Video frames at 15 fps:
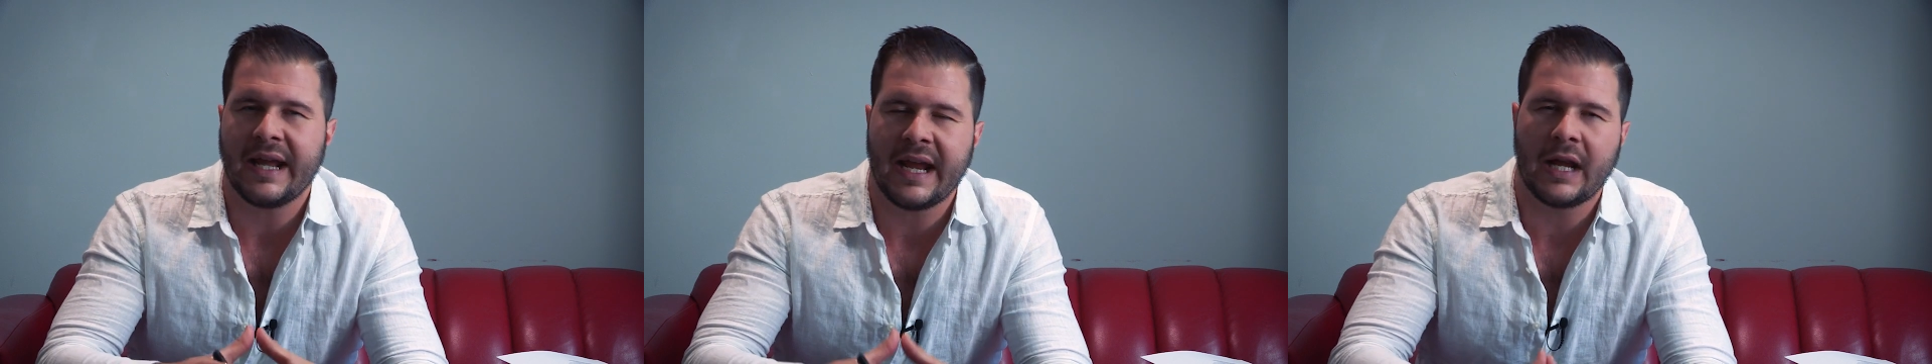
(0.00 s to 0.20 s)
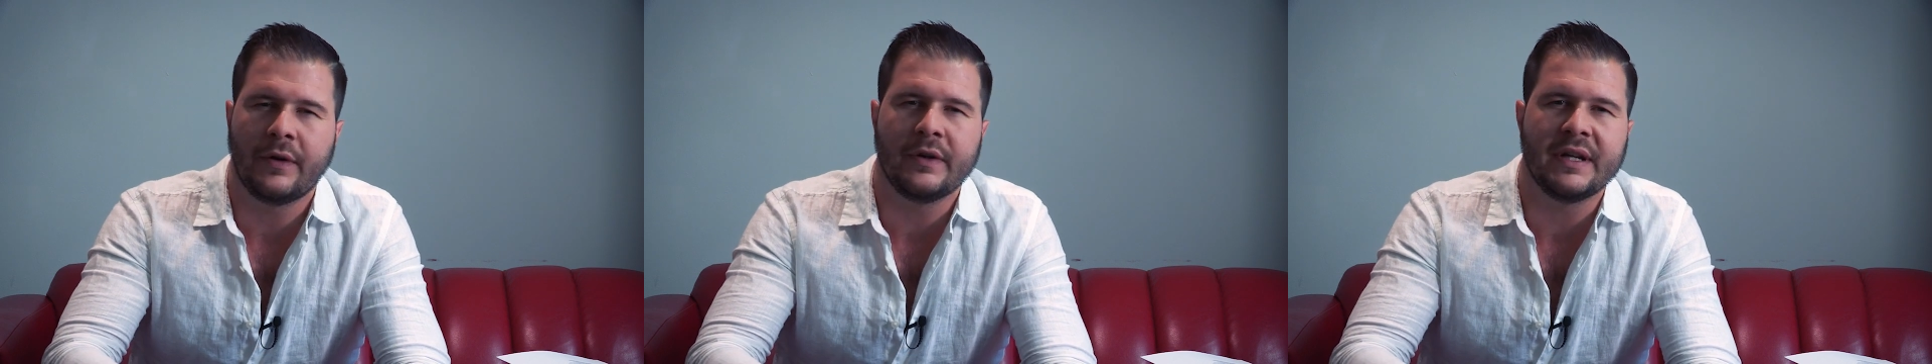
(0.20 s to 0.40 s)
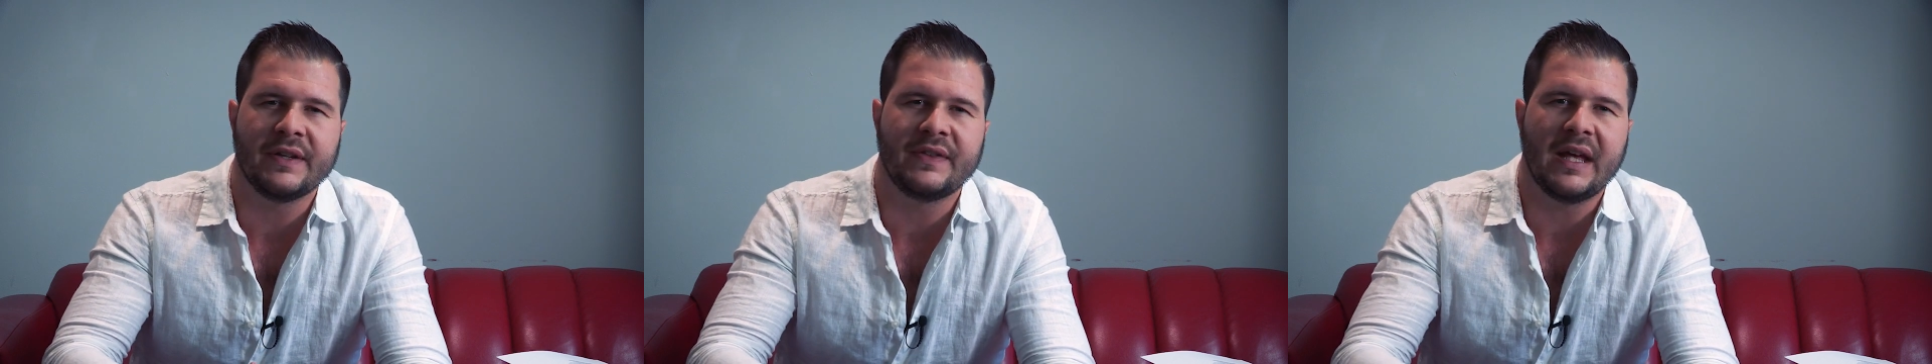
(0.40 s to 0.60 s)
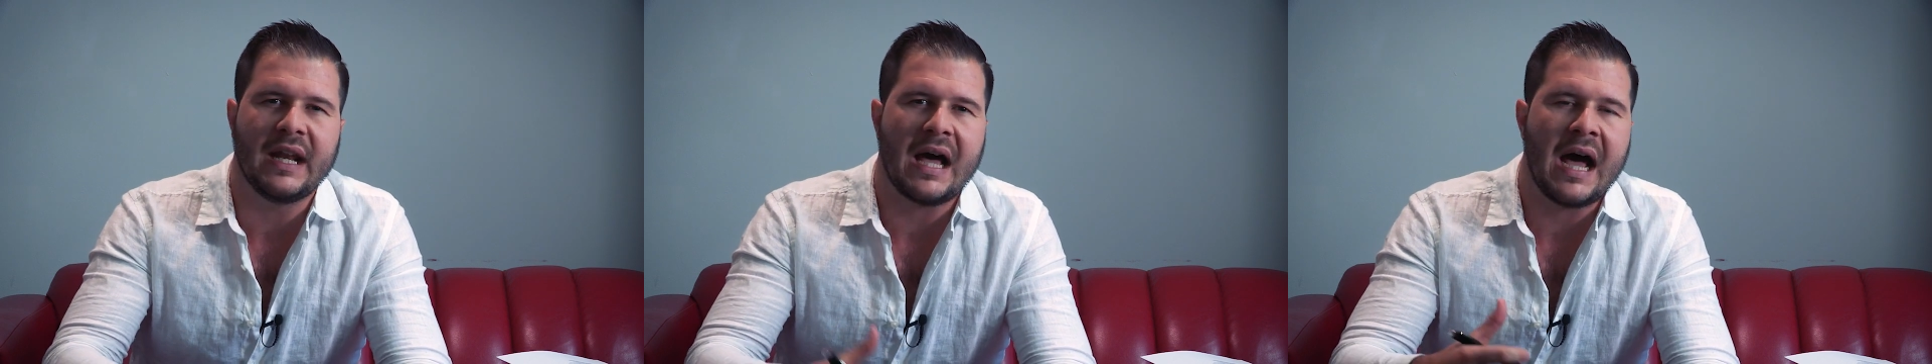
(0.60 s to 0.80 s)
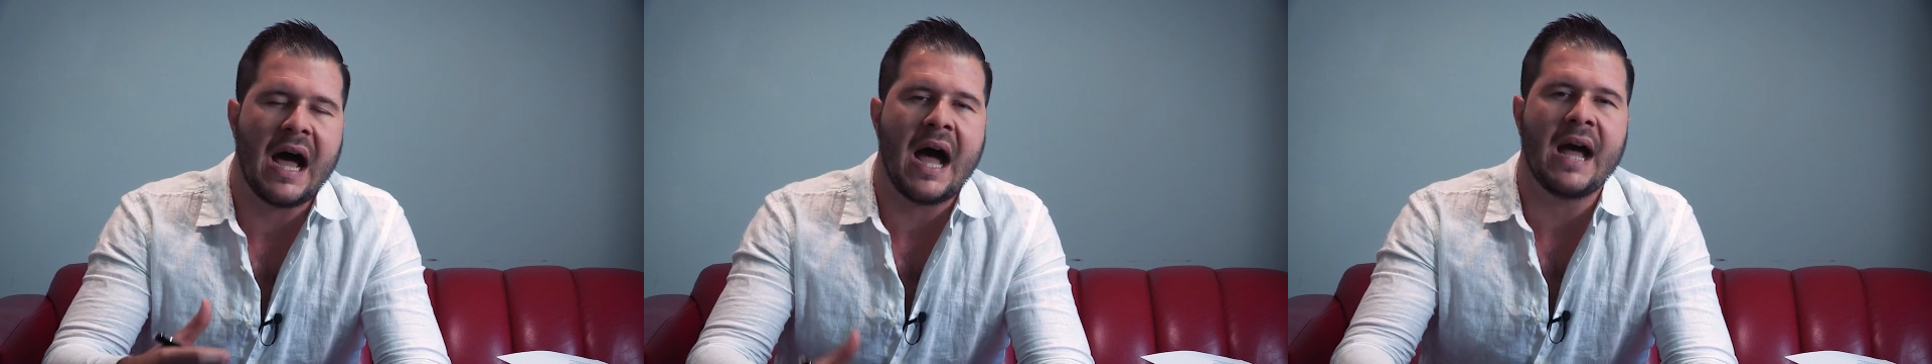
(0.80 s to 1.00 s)
areas
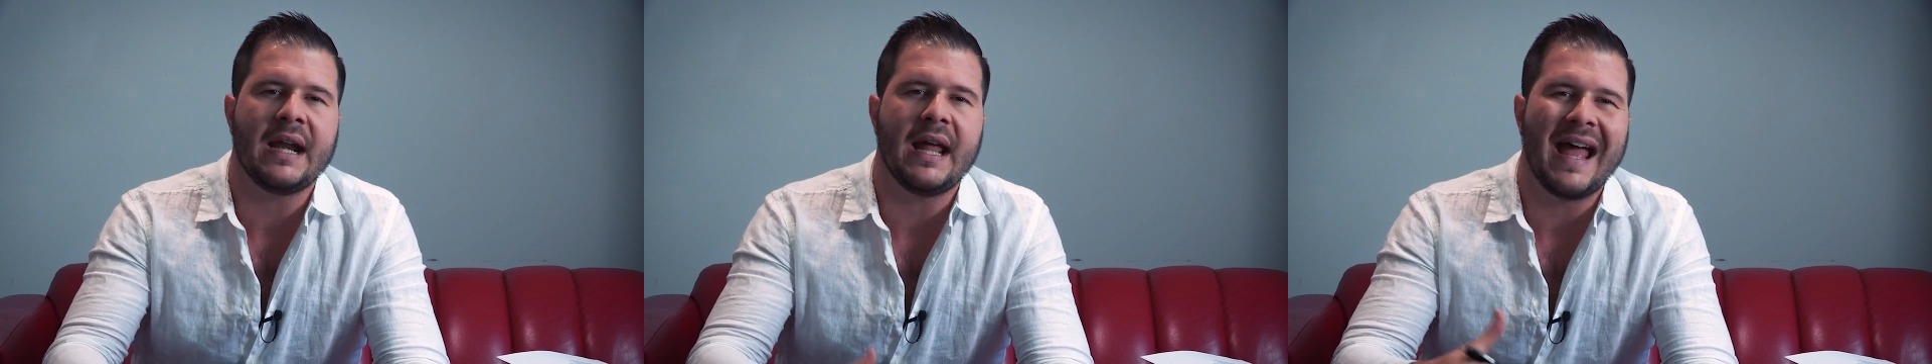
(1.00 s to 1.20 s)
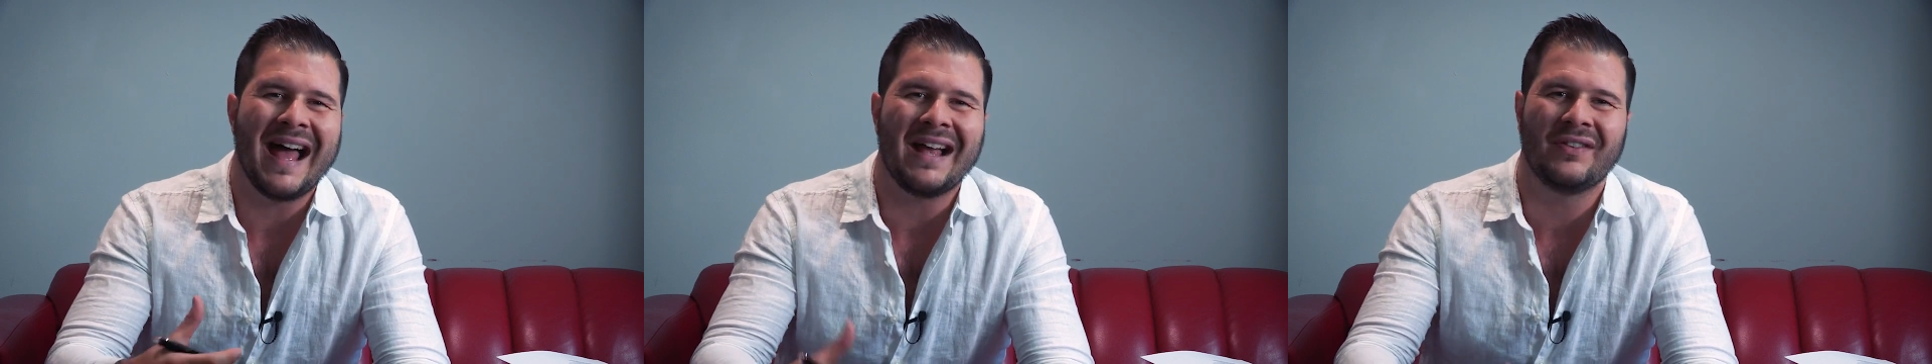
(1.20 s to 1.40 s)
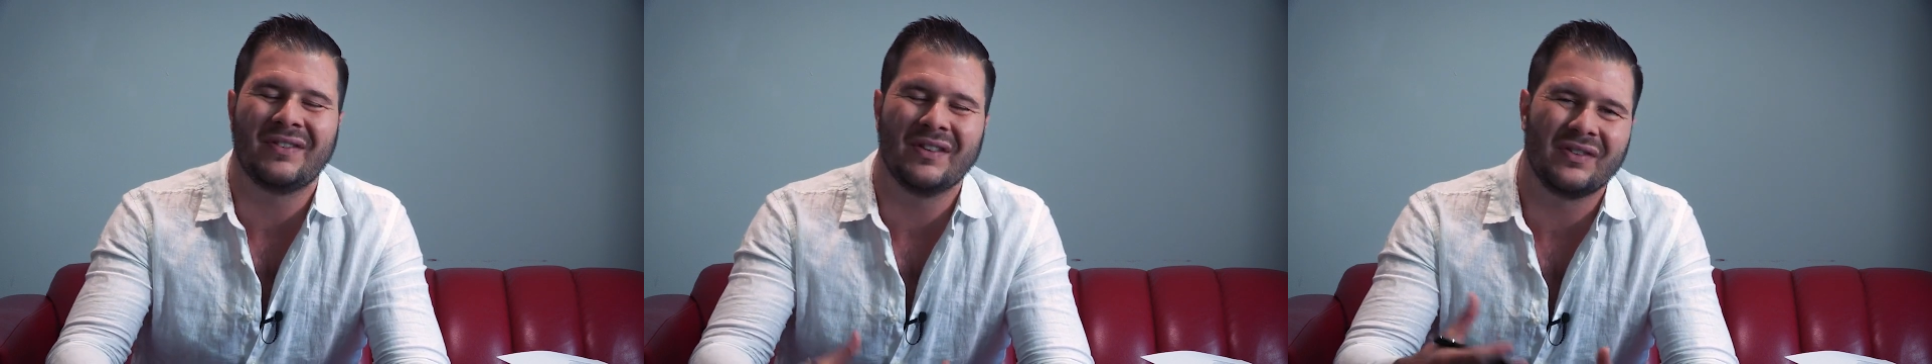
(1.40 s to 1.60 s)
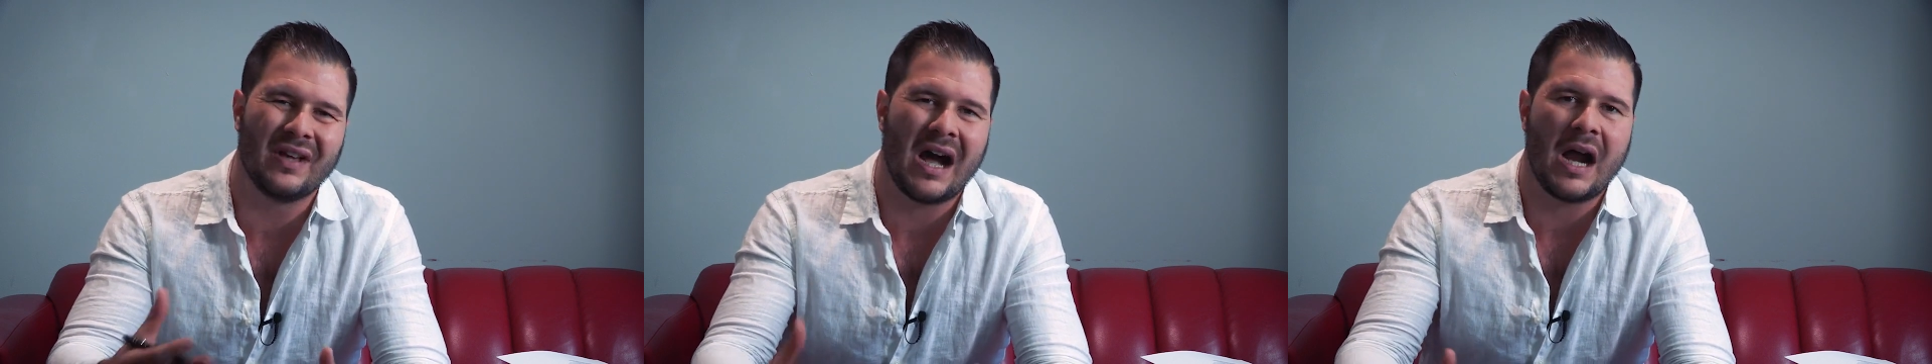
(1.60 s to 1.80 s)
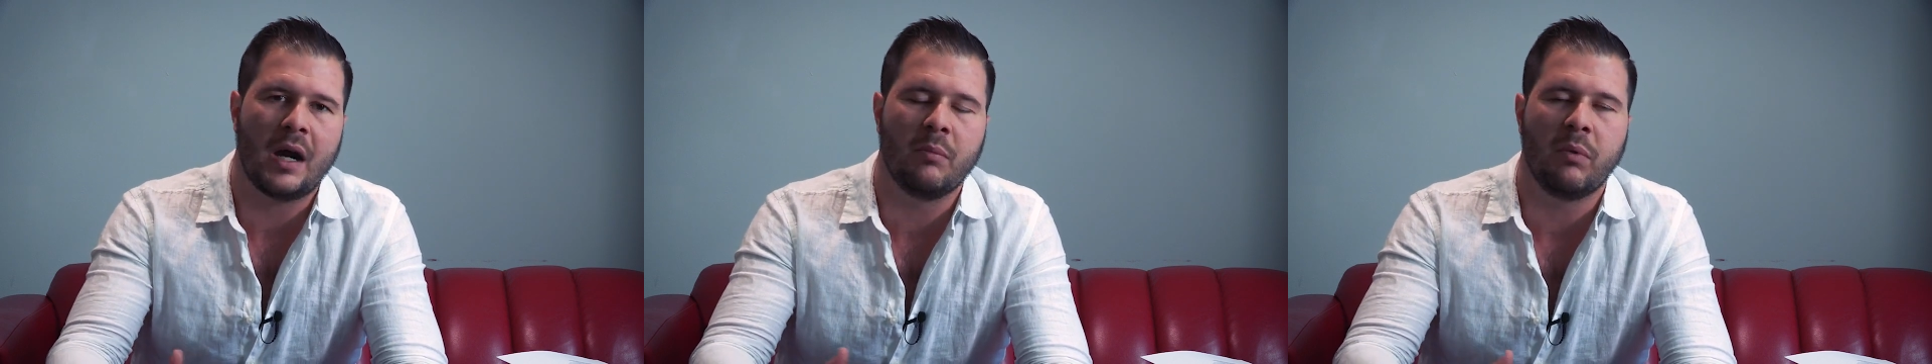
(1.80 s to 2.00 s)
that aren't as
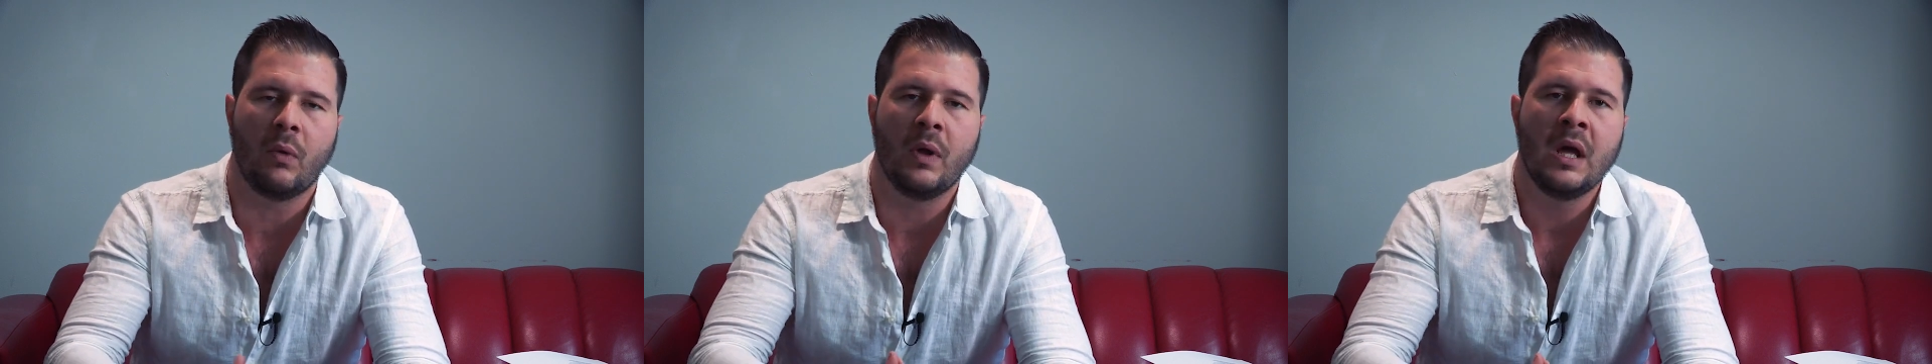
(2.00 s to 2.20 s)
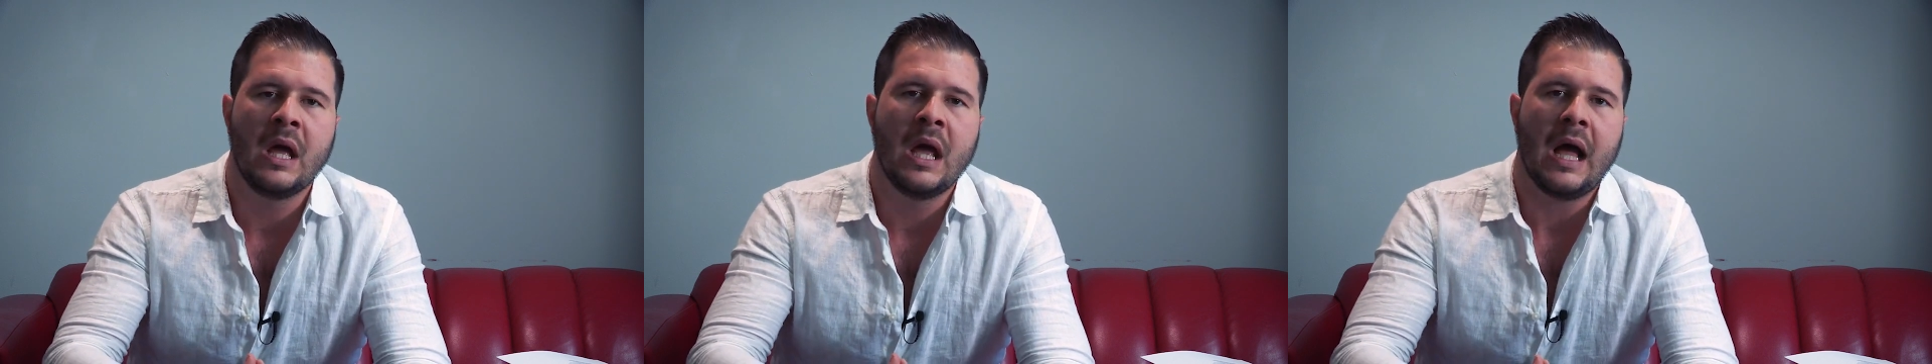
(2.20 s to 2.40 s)
desirable.